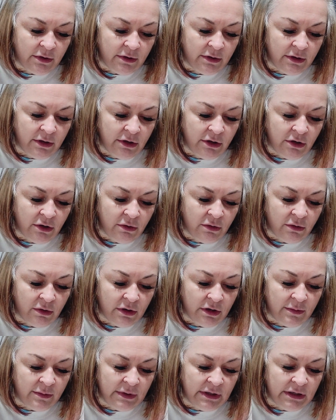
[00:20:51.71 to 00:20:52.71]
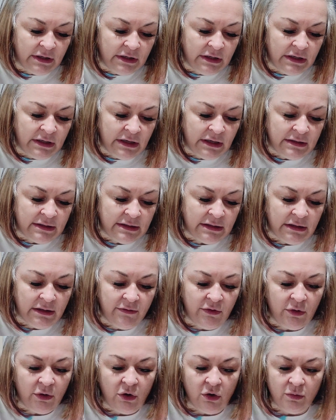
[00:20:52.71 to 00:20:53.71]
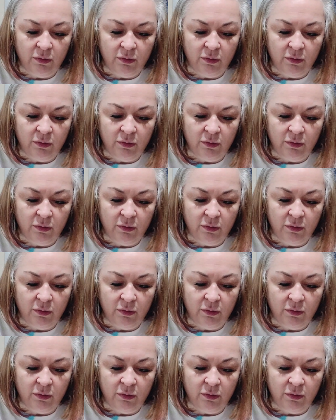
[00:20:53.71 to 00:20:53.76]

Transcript: You know, I mean, yes, leave your